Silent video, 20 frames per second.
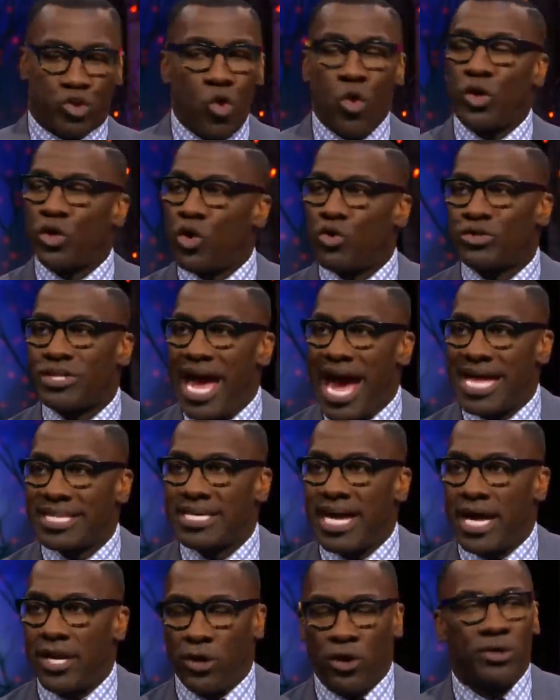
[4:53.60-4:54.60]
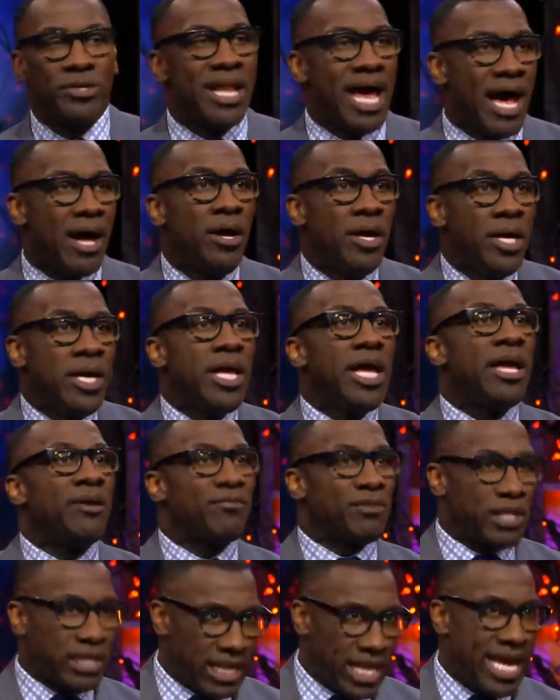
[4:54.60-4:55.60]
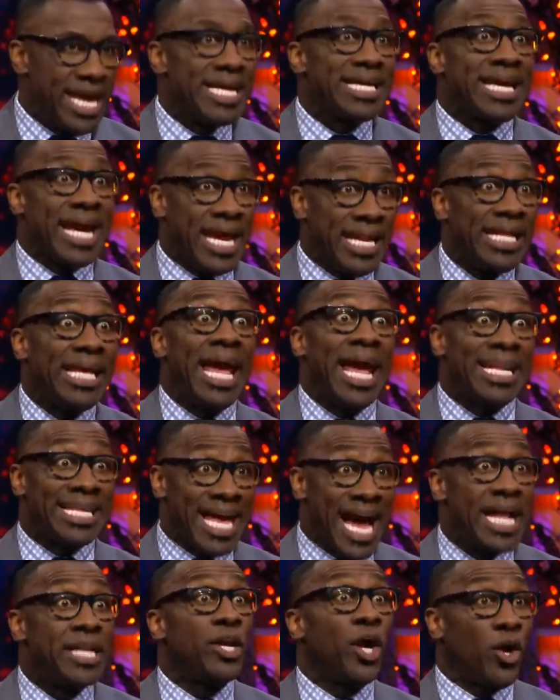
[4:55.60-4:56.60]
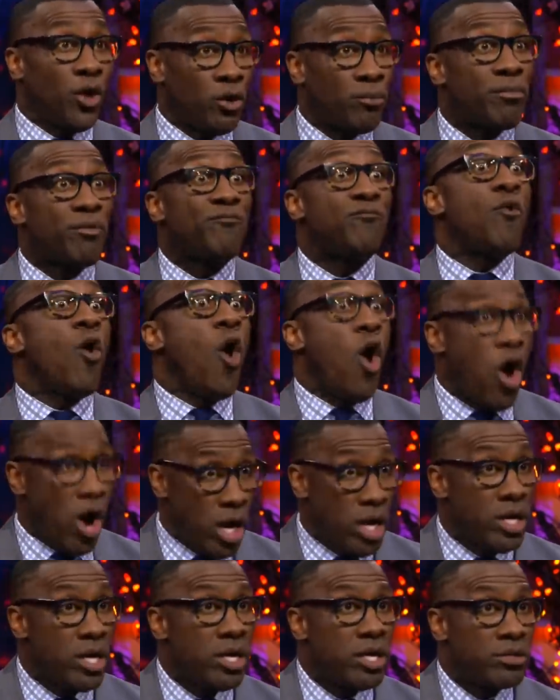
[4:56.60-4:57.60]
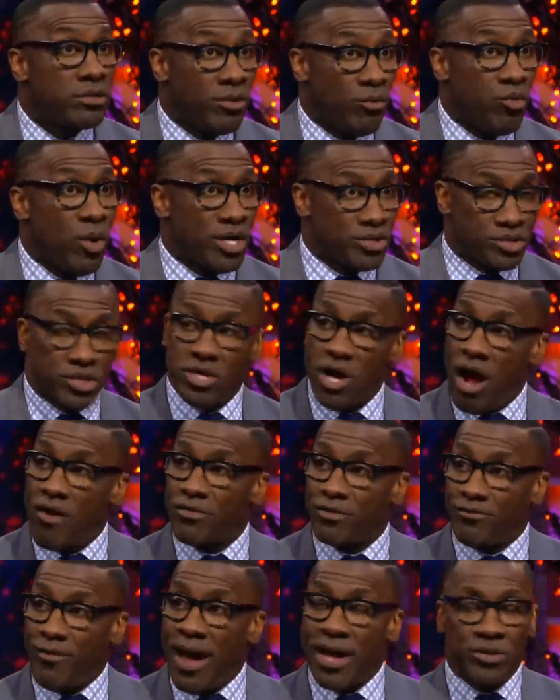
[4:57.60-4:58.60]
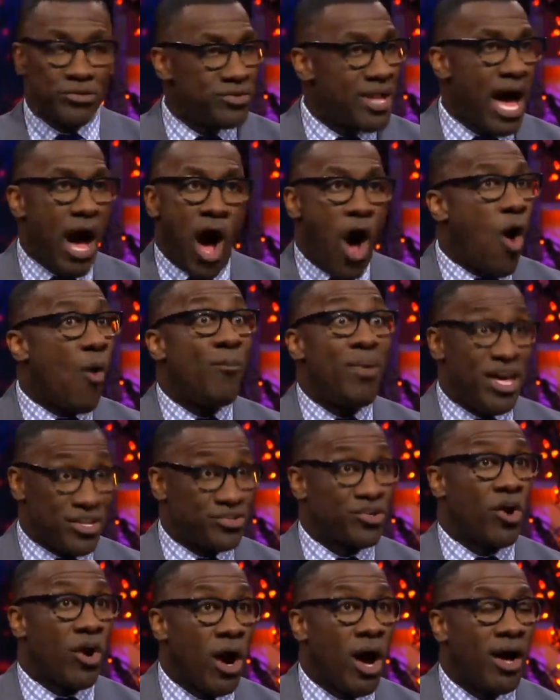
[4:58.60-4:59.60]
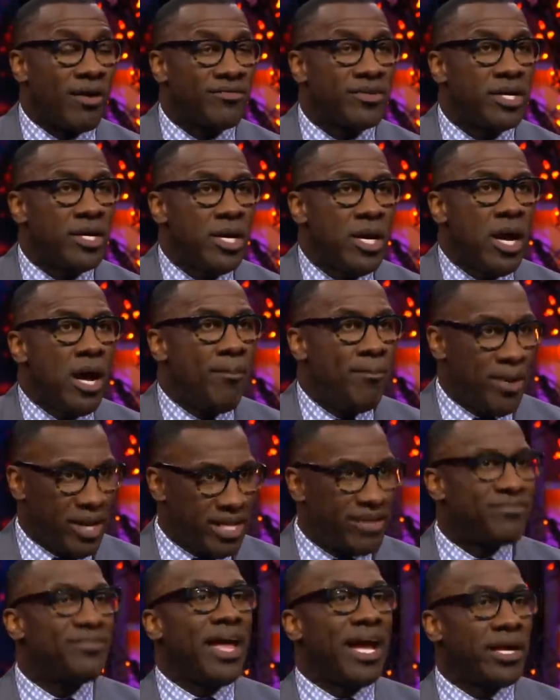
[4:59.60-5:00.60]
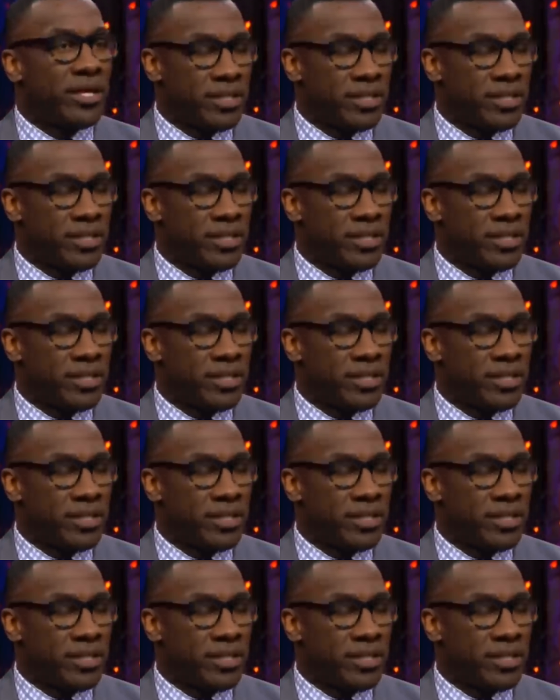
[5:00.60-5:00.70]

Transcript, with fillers: two of those guys got hurt. Now, if Clay and KD had gotten hurt before the Western Conference Finals, not all bets are off. But if